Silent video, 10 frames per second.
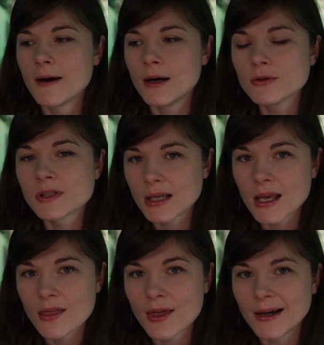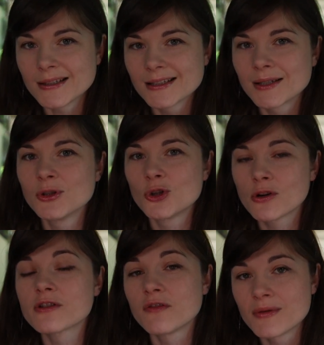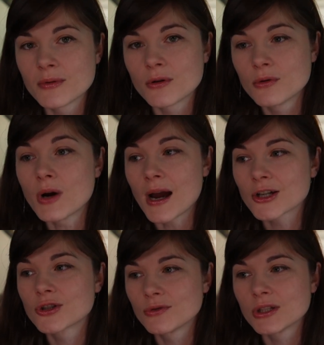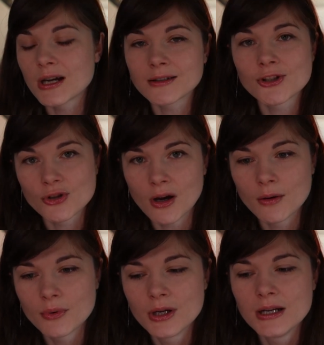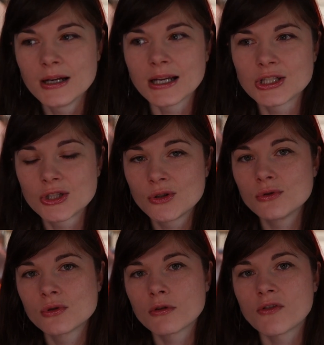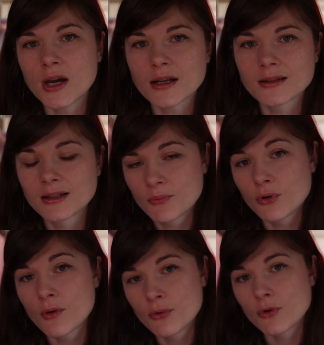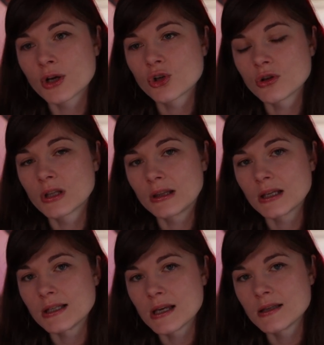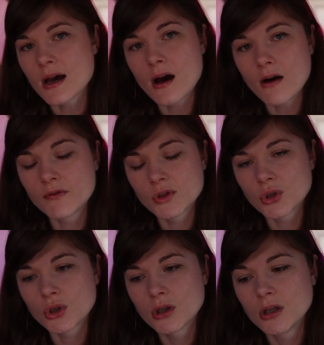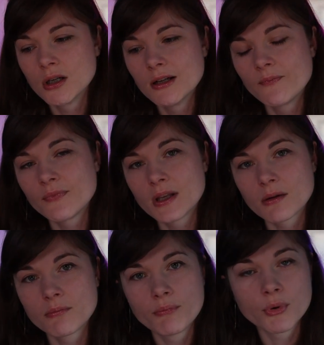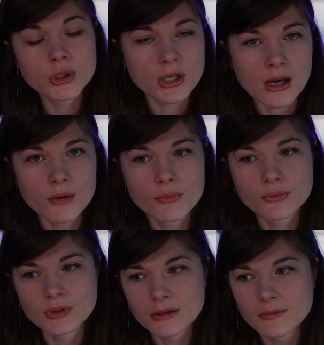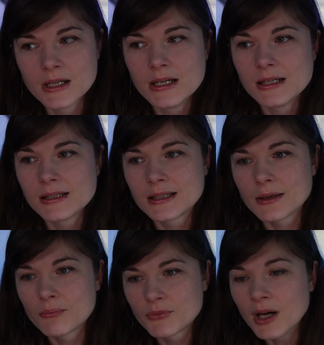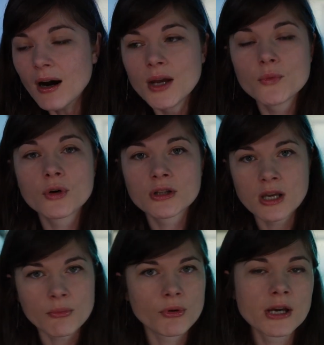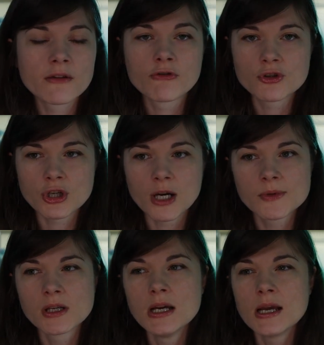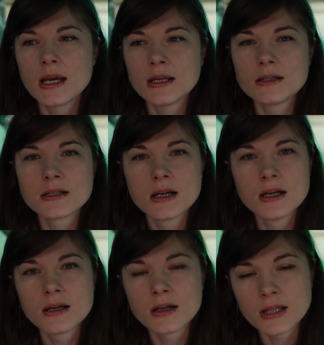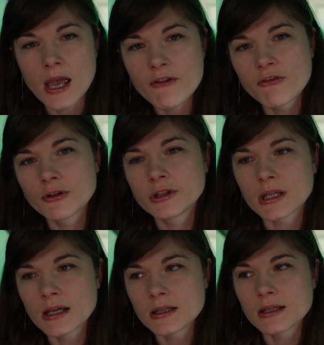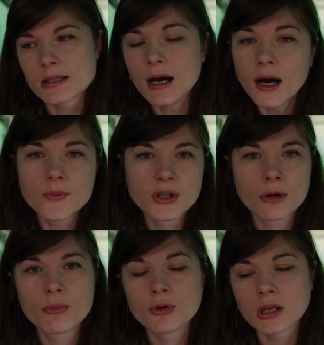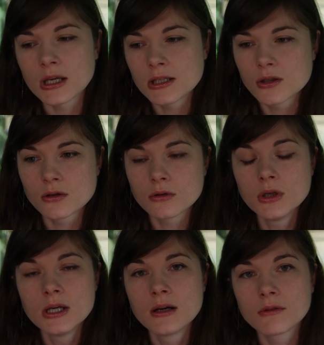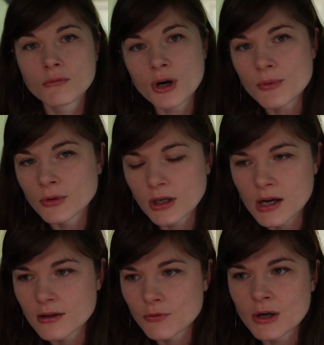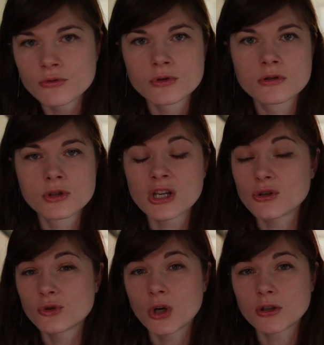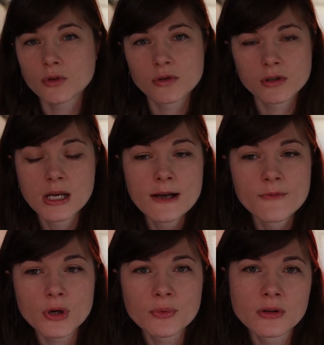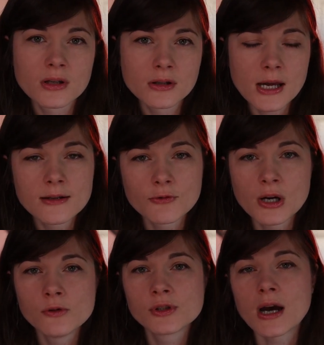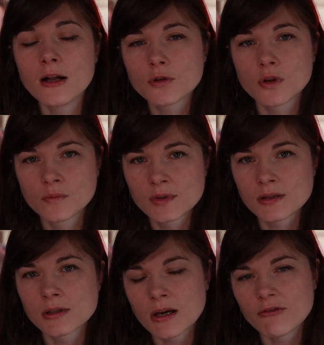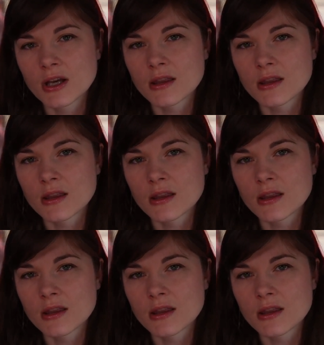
I would say that the majority of people who actually got the job, it's due to the fact, the preparation that they did after the bootcamp, the time where they're applying for jobs, and the effort and the time they're putting into wrapping their head around data structures, wrapping their head around algorithms and stuff